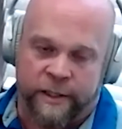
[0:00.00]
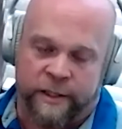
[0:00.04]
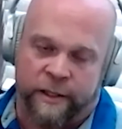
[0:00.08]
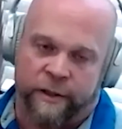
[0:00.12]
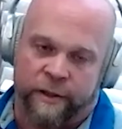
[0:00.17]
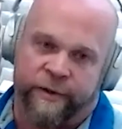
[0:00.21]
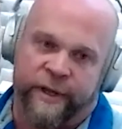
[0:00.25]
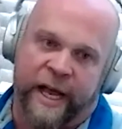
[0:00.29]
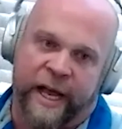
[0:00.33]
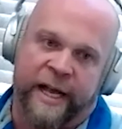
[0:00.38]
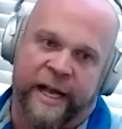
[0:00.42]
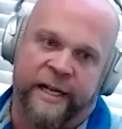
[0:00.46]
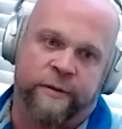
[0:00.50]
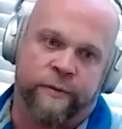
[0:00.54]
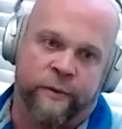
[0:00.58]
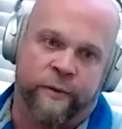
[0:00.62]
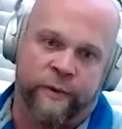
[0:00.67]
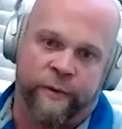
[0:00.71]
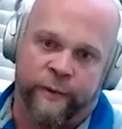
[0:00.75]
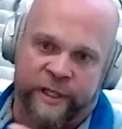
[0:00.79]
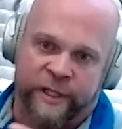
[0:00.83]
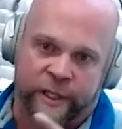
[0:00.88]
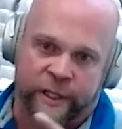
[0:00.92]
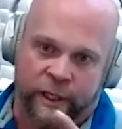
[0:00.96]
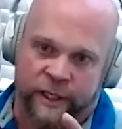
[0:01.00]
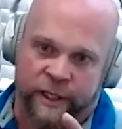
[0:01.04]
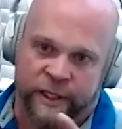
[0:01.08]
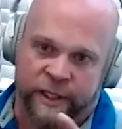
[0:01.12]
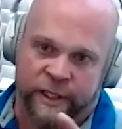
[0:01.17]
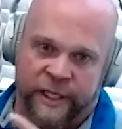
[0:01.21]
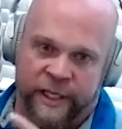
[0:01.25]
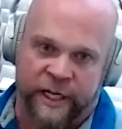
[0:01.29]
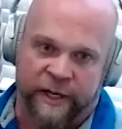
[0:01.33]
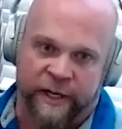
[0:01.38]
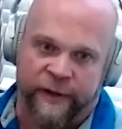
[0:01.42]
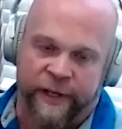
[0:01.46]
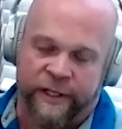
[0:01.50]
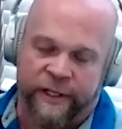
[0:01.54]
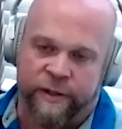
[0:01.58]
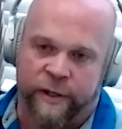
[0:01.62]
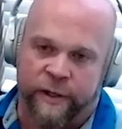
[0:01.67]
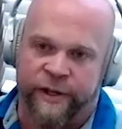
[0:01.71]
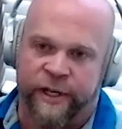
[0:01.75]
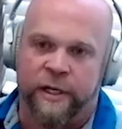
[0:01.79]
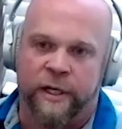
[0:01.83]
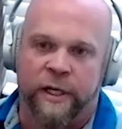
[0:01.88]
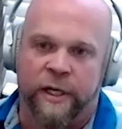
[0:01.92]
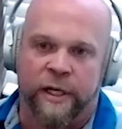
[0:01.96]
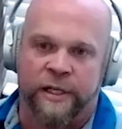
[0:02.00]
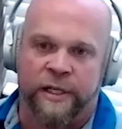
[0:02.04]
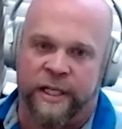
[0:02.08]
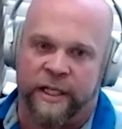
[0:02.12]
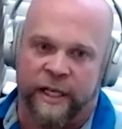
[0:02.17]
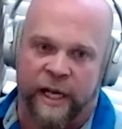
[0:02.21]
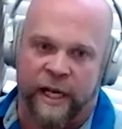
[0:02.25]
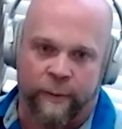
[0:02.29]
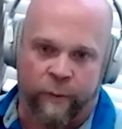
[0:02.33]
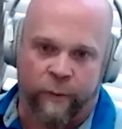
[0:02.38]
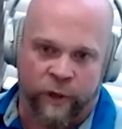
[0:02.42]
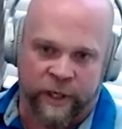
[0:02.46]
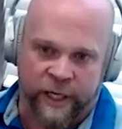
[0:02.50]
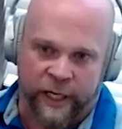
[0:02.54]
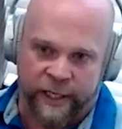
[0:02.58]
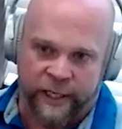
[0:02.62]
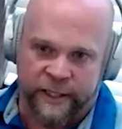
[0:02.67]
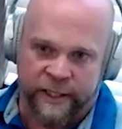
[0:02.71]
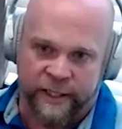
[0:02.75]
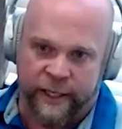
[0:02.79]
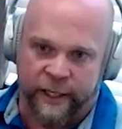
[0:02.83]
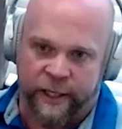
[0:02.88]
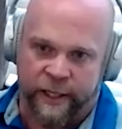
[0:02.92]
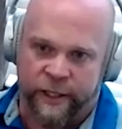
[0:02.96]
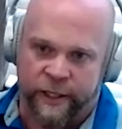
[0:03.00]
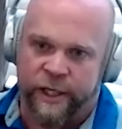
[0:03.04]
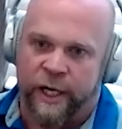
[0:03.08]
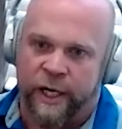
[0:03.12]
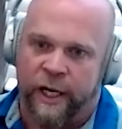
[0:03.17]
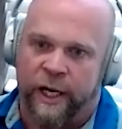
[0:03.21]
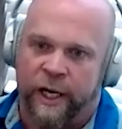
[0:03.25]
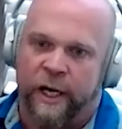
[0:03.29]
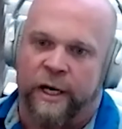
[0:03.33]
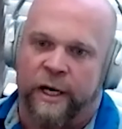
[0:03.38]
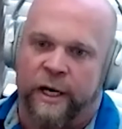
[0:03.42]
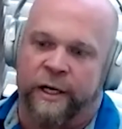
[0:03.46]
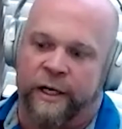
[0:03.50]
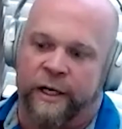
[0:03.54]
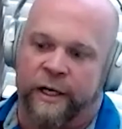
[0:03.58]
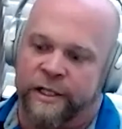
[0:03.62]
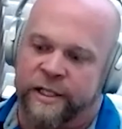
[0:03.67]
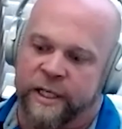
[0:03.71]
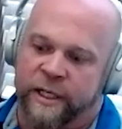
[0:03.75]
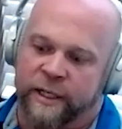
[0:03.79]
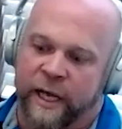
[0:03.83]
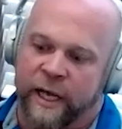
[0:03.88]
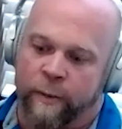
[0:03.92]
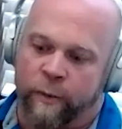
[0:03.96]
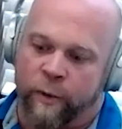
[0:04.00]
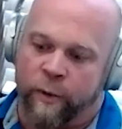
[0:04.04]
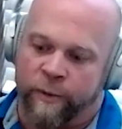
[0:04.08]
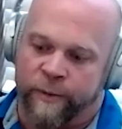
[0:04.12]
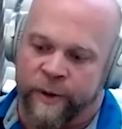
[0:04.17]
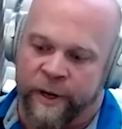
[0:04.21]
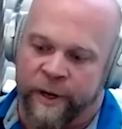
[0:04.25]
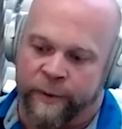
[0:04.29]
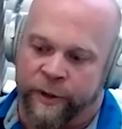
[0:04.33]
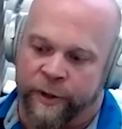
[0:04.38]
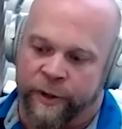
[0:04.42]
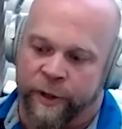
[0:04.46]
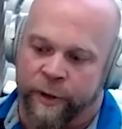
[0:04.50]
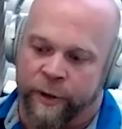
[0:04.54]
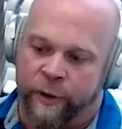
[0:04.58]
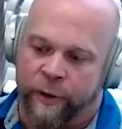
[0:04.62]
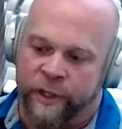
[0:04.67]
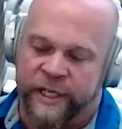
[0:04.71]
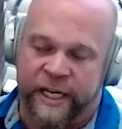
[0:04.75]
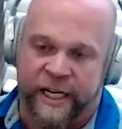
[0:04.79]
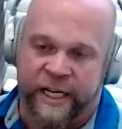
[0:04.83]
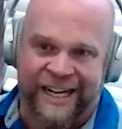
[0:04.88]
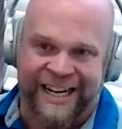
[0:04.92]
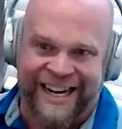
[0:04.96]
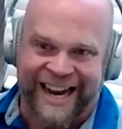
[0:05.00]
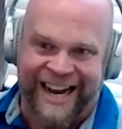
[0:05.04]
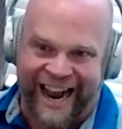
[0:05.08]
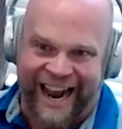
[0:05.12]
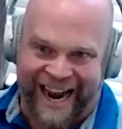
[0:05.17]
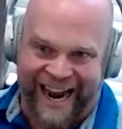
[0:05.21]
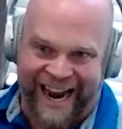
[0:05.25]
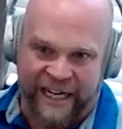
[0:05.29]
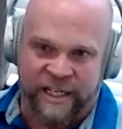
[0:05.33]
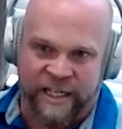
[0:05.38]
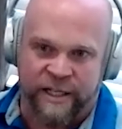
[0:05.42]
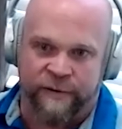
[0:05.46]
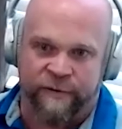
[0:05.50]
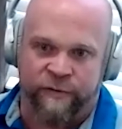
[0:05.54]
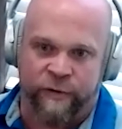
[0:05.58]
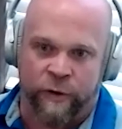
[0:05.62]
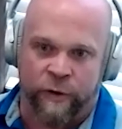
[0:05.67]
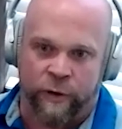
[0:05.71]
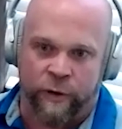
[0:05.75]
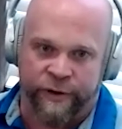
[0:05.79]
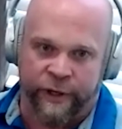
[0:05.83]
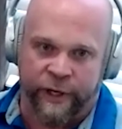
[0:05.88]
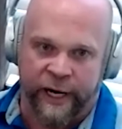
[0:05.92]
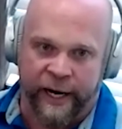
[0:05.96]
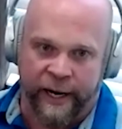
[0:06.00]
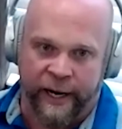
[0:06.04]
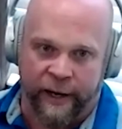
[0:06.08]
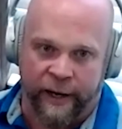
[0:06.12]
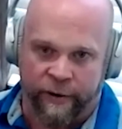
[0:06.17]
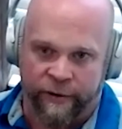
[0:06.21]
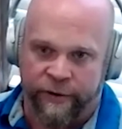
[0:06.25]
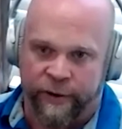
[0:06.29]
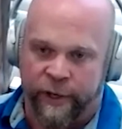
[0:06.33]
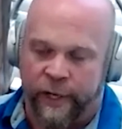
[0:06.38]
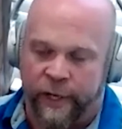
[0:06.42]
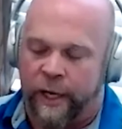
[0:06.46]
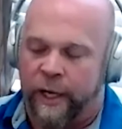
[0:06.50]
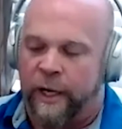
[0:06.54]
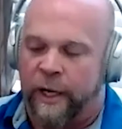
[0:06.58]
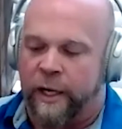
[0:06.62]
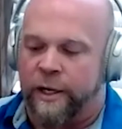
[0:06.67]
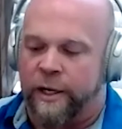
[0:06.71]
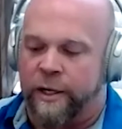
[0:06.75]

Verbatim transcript: And so that's when we started seeing everything. So I think you're going to see a lot more concierge. You're going to see a lot more people who are taking an active role in their health.